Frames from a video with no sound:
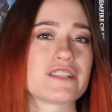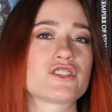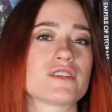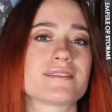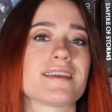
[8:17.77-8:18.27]
It's
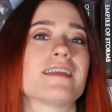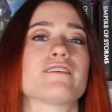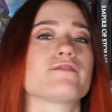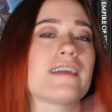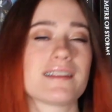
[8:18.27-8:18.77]
just in a
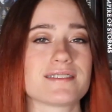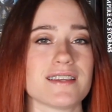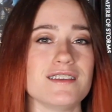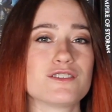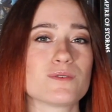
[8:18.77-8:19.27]

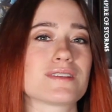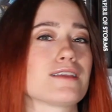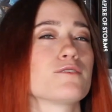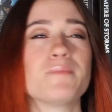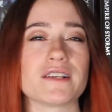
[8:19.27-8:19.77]
fantasy, so it's
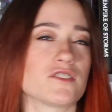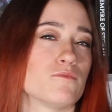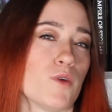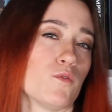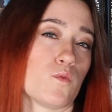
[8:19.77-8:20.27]
like the best
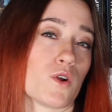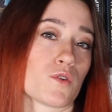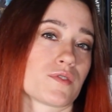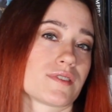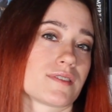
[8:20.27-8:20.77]
of both
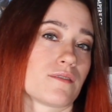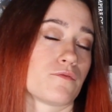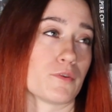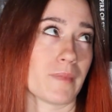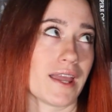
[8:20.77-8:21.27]
worlds
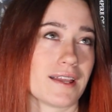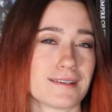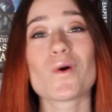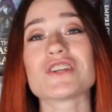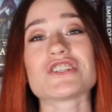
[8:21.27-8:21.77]
for me.
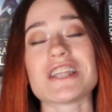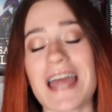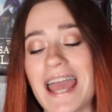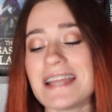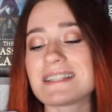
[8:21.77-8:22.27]
Question
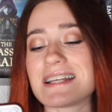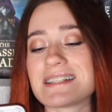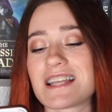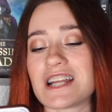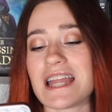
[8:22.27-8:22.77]
8,
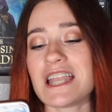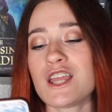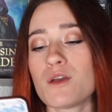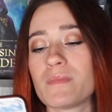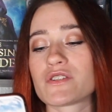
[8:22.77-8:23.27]
is there
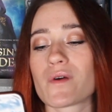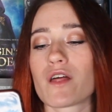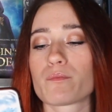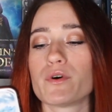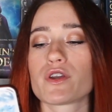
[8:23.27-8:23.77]
any mental
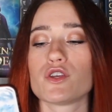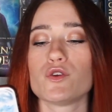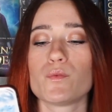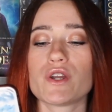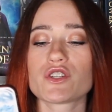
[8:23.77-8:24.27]
health book
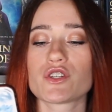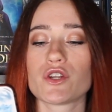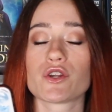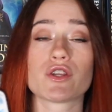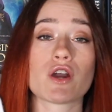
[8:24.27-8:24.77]
you wish
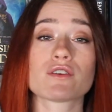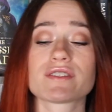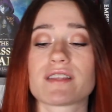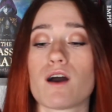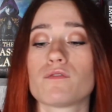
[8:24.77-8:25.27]
your younger
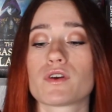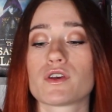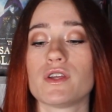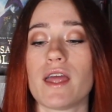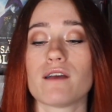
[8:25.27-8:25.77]
self
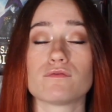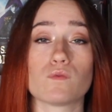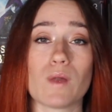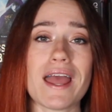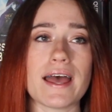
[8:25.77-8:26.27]
could have
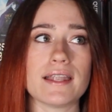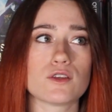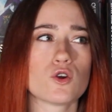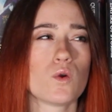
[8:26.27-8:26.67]
read?